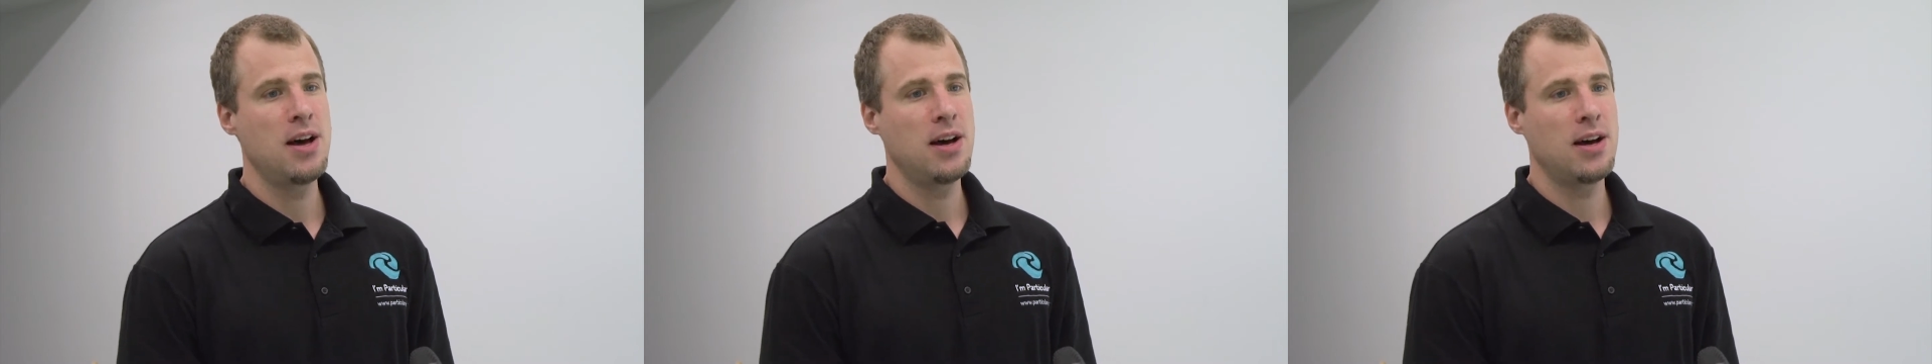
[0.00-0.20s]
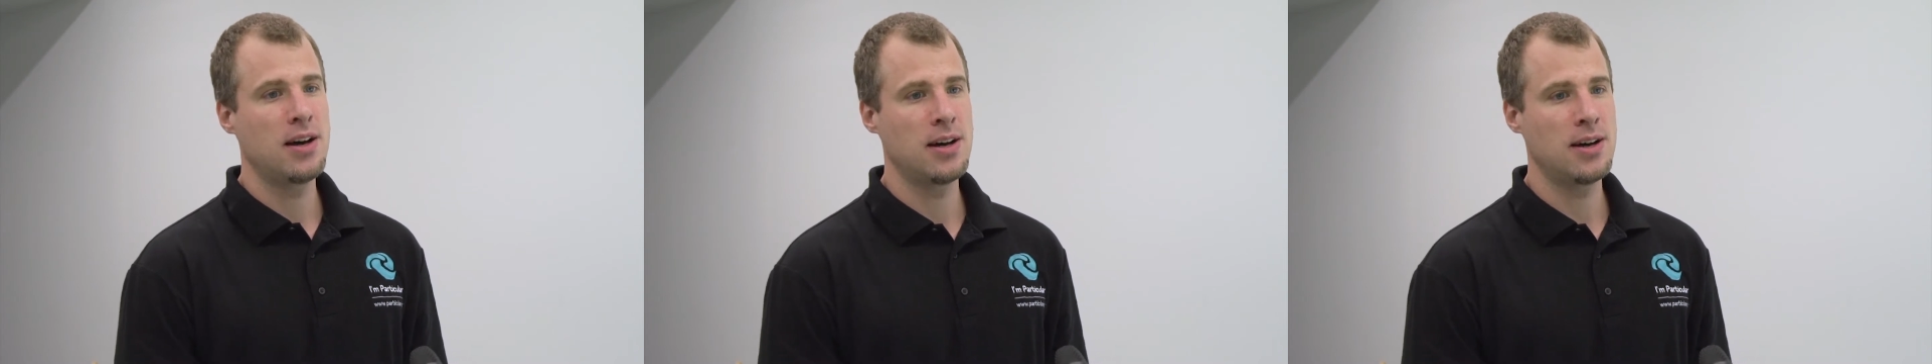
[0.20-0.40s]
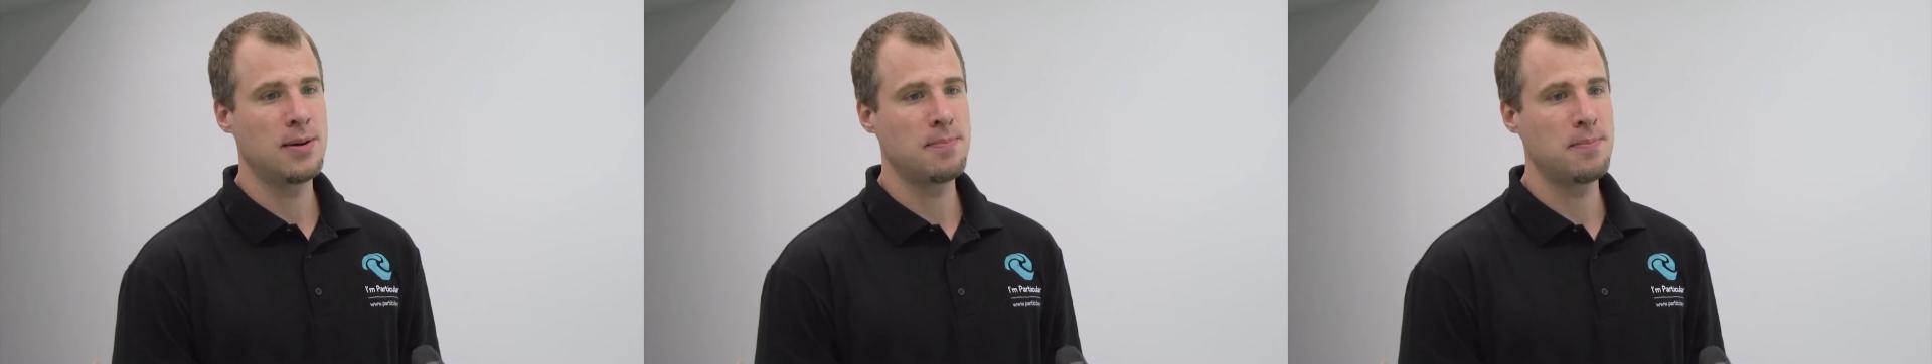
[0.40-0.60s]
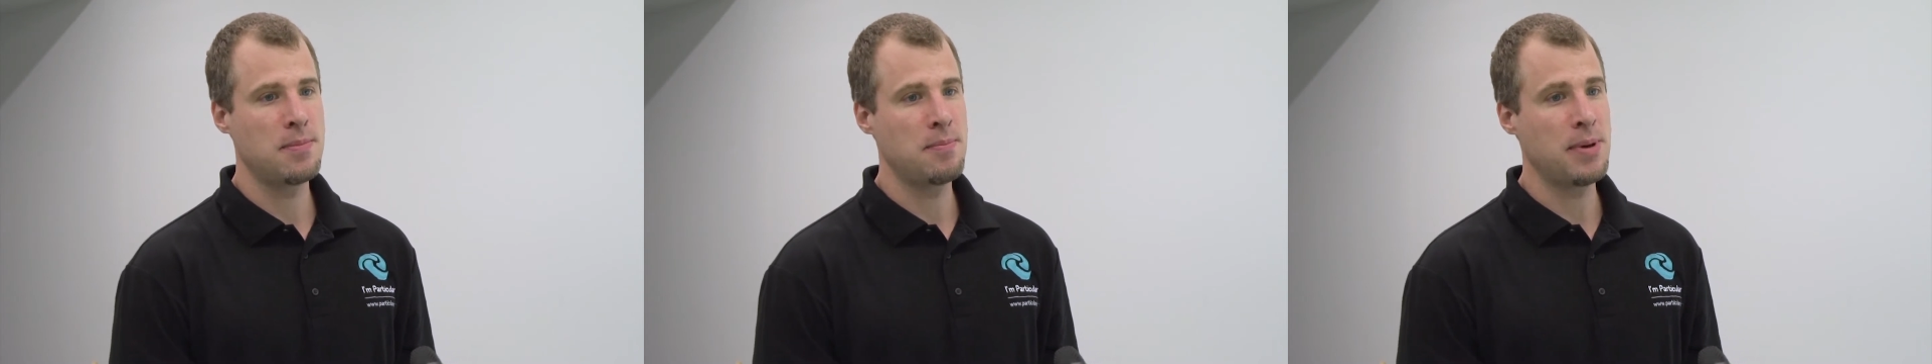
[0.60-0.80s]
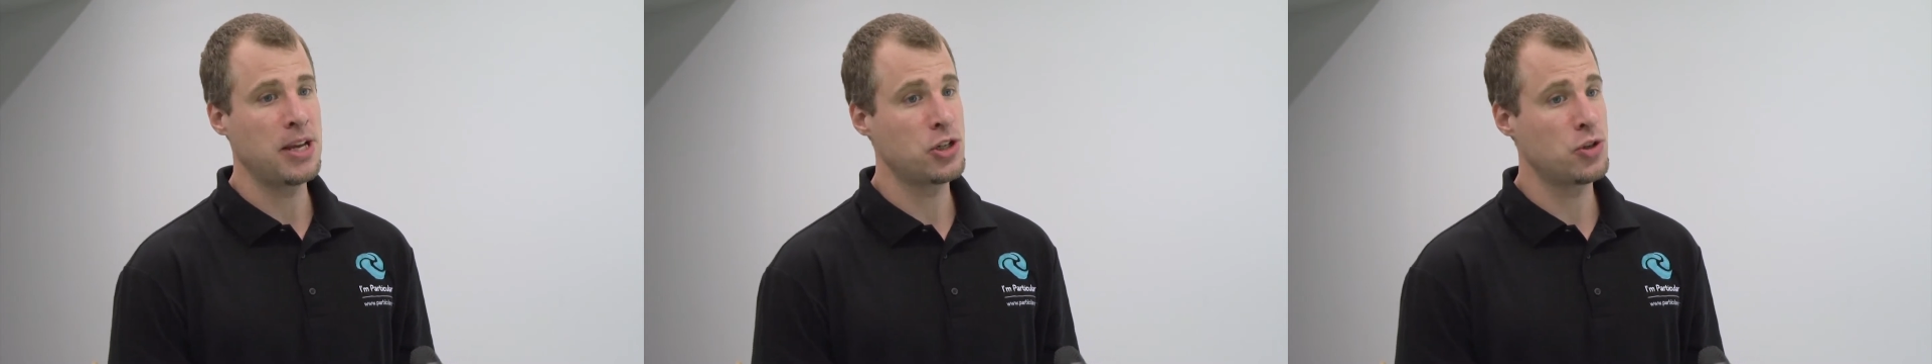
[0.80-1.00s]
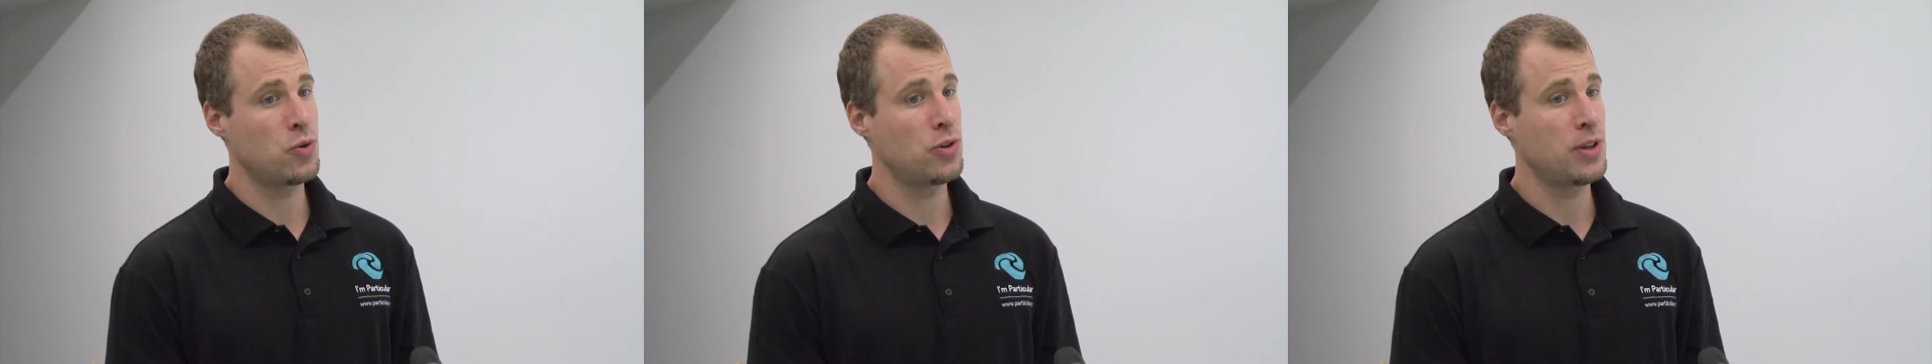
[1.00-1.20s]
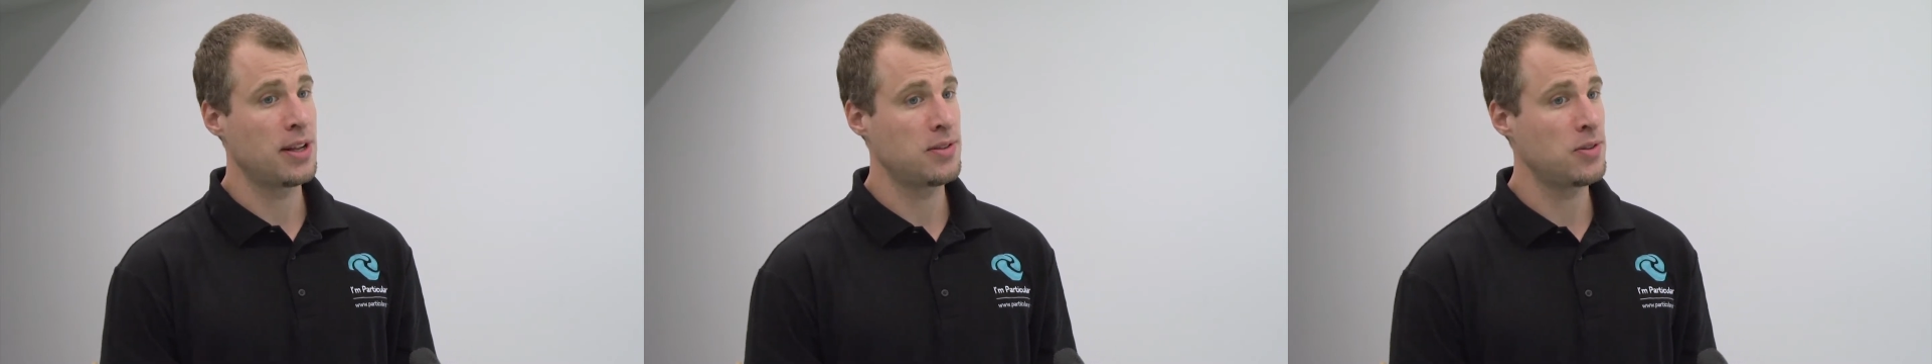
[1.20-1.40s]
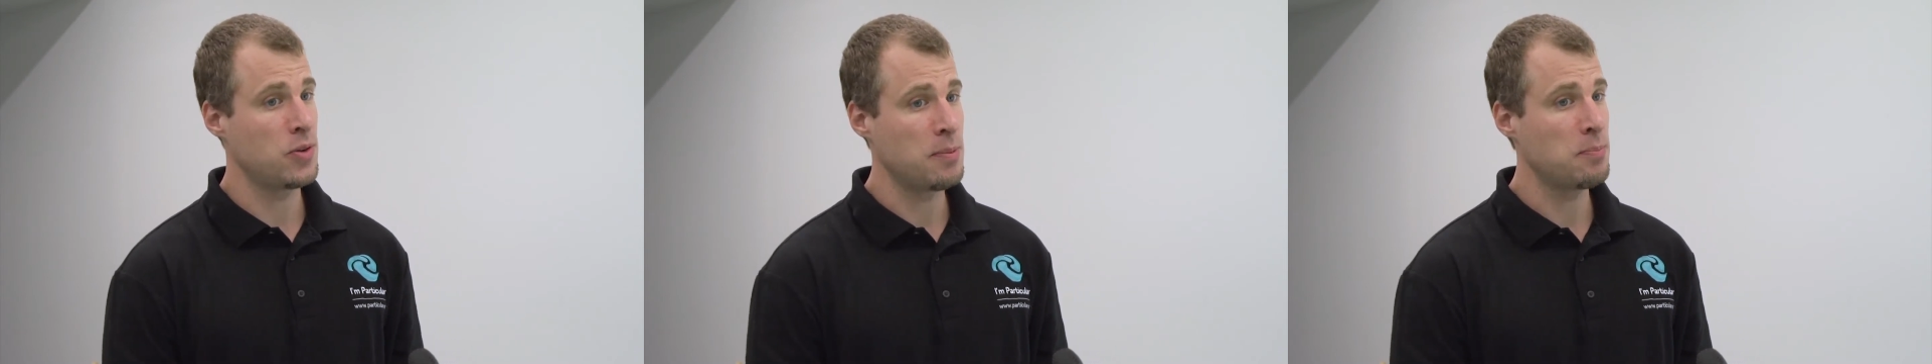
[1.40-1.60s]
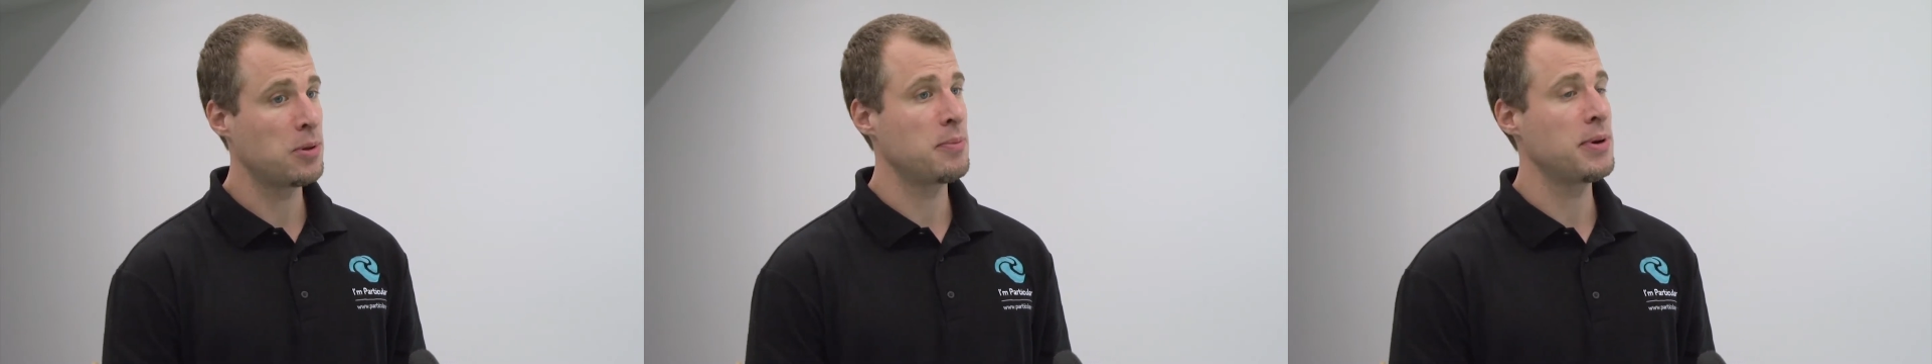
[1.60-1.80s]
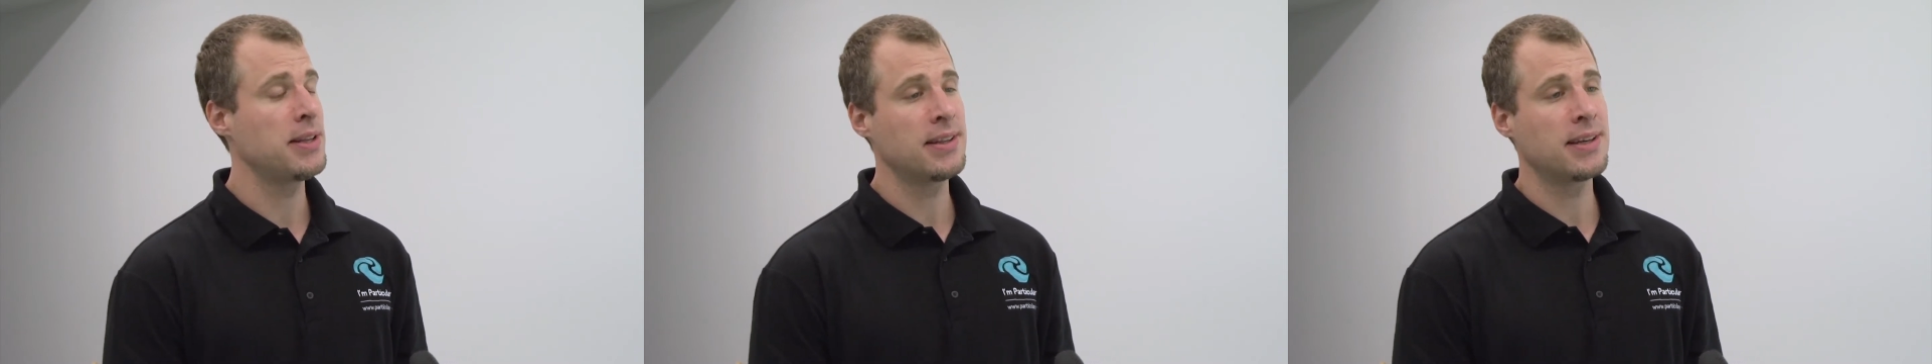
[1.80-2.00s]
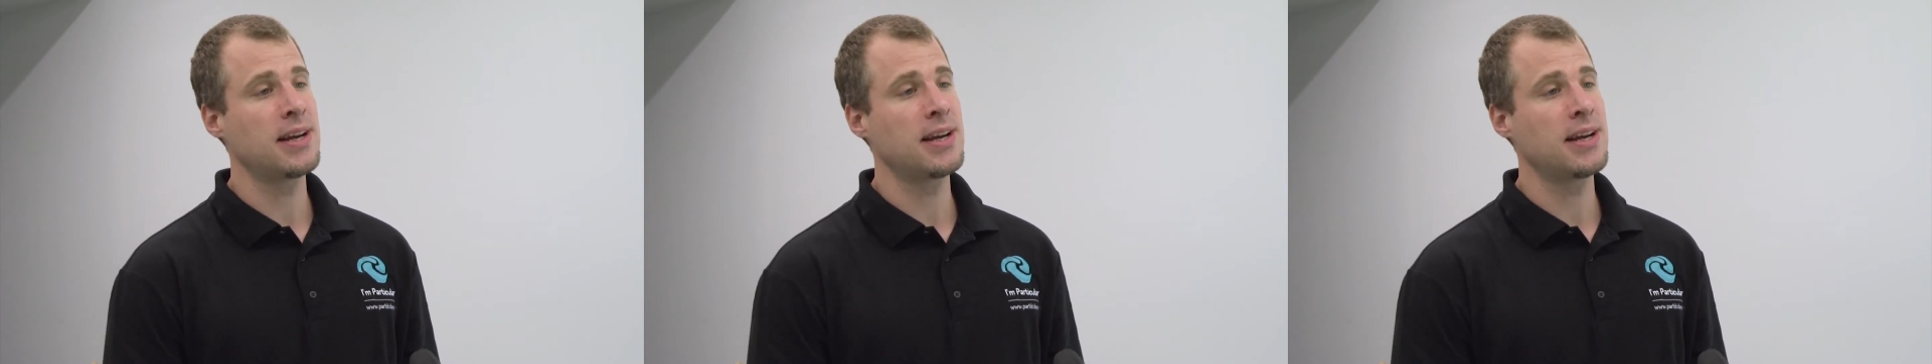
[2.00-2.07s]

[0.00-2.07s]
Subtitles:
Make sure that you implement